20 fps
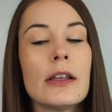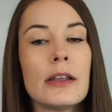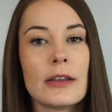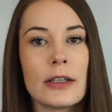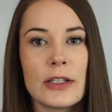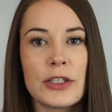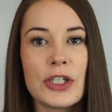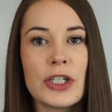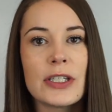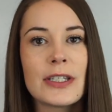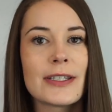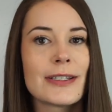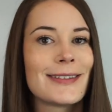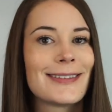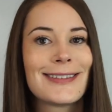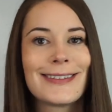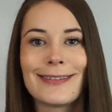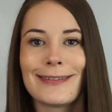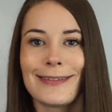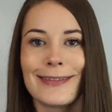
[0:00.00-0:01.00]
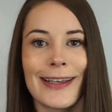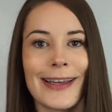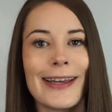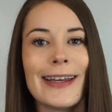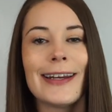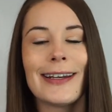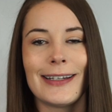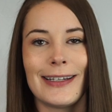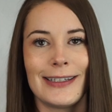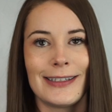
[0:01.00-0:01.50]
Let's just
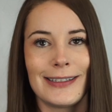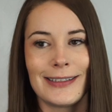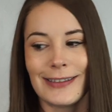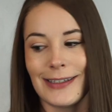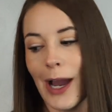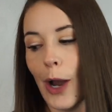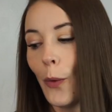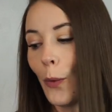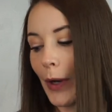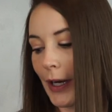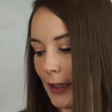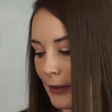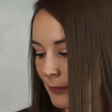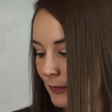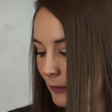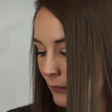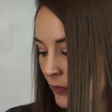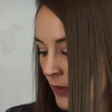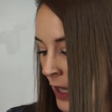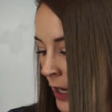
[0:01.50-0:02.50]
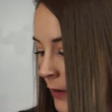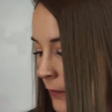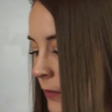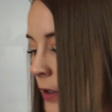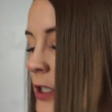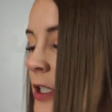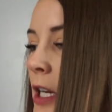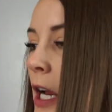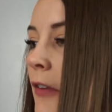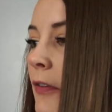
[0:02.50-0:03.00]
get going.
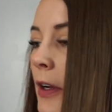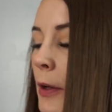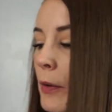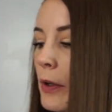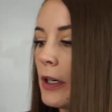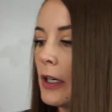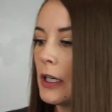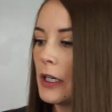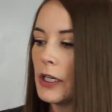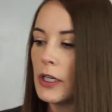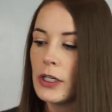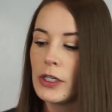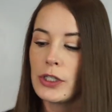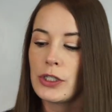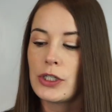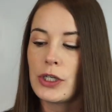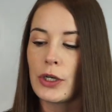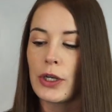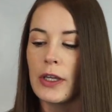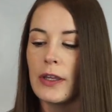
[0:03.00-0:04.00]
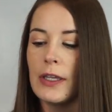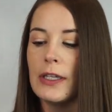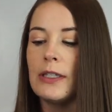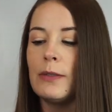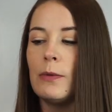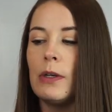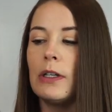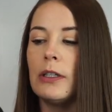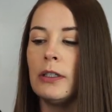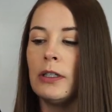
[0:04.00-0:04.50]
First off, I want to show you
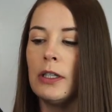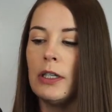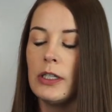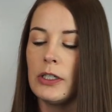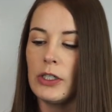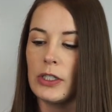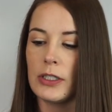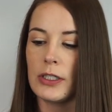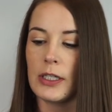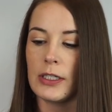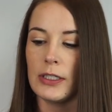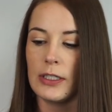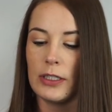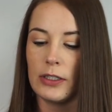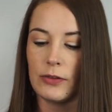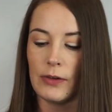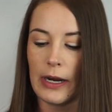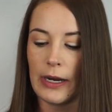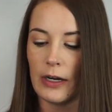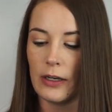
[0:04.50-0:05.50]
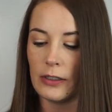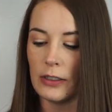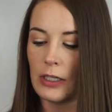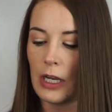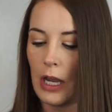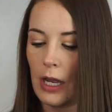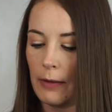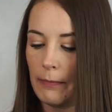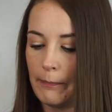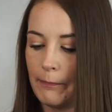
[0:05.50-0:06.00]
this one just because it's right on
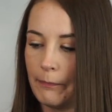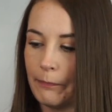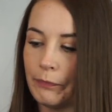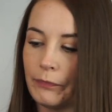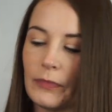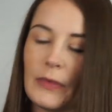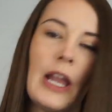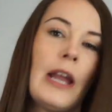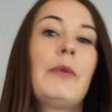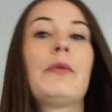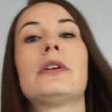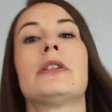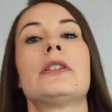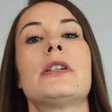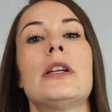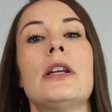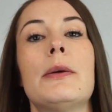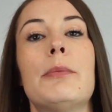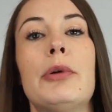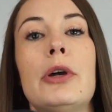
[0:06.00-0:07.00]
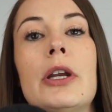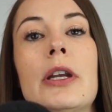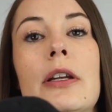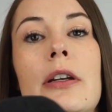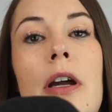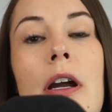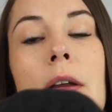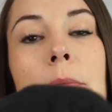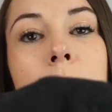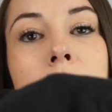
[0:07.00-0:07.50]
top. I was going to put it
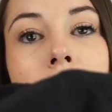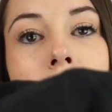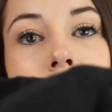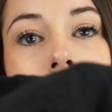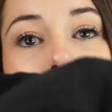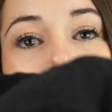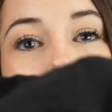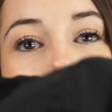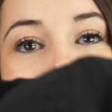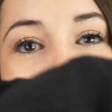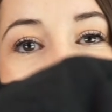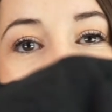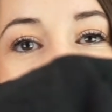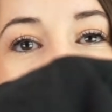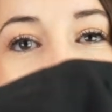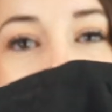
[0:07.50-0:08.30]
on, but I already